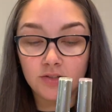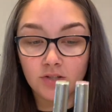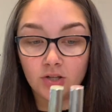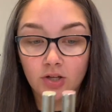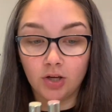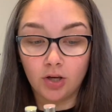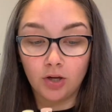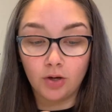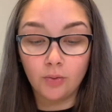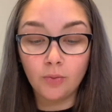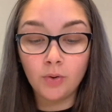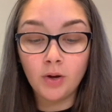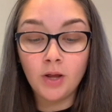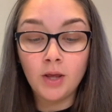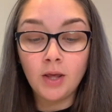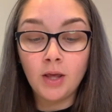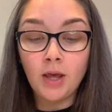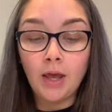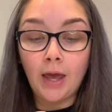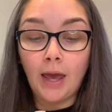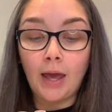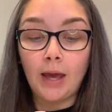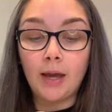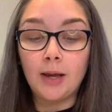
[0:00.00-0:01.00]
two.
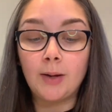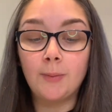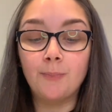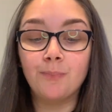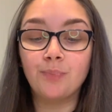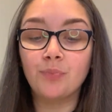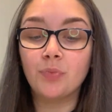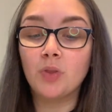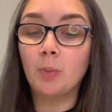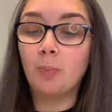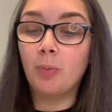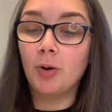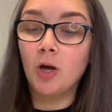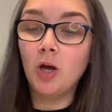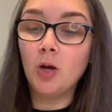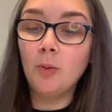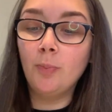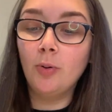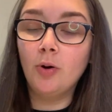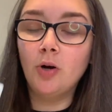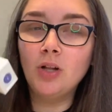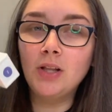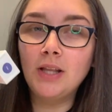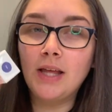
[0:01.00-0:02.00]
The
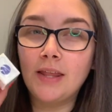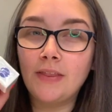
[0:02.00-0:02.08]
purple